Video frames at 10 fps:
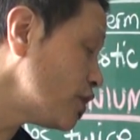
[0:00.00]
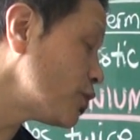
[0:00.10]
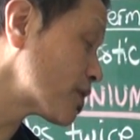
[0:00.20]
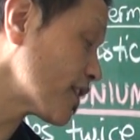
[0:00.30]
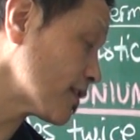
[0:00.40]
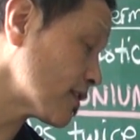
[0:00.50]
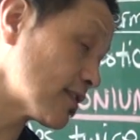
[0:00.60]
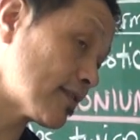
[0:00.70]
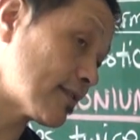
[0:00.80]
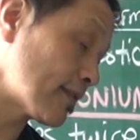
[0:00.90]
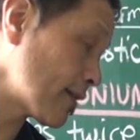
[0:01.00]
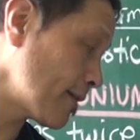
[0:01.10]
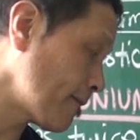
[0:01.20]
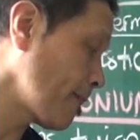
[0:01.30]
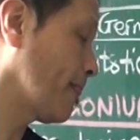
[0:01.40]
new cells. Okay,
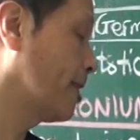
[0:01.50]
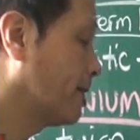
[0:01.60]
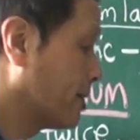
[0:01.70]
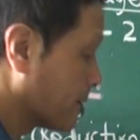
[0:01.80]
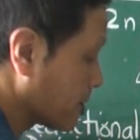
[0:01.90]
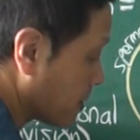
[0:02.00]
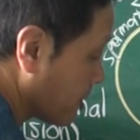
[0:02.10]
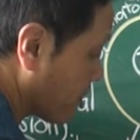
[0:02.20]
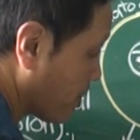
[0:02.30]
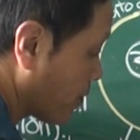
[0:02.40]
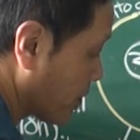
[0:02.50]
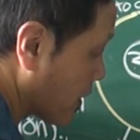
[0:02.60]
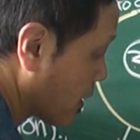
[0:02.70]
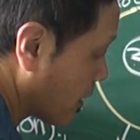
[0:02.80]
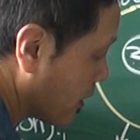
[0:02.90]
so
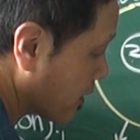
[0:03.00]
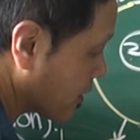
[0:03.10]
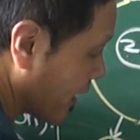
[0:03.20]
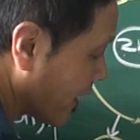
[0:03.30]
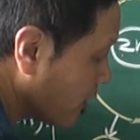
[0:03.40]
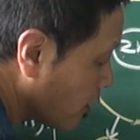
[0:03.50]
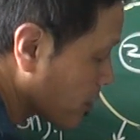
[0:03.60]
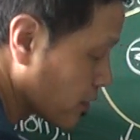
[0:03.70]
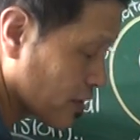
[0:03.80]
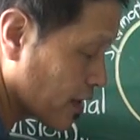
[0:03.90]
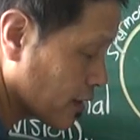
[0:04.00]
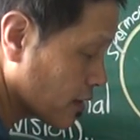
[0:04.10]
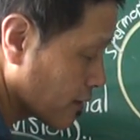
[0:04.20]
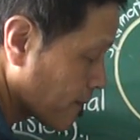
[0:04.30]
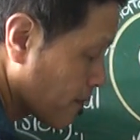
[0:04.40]
that's n number of
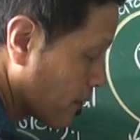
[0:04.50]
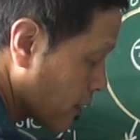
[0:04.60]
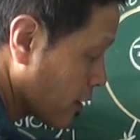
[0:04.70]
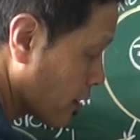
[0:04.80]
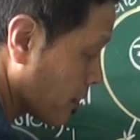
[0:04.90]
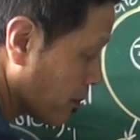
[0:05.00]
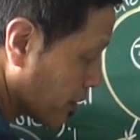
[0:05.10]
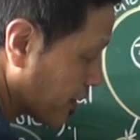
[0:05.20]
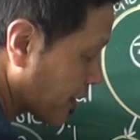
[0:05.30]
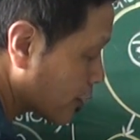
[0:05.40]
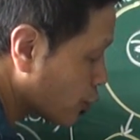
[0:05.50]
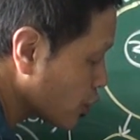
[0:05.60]
cells, but there are 2